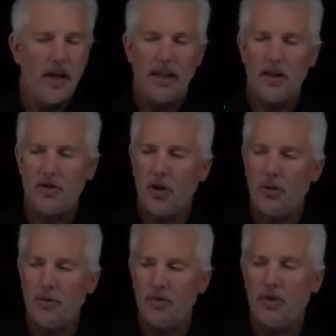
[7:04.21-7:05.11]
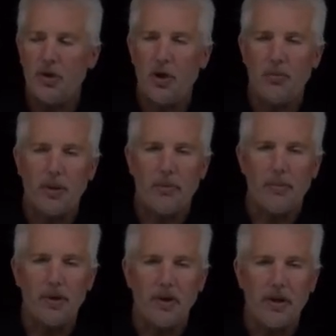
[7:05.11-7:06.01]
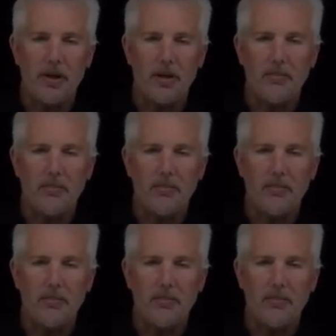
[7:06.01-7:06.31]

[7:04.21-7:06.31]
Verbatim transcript: there's almost no probability that the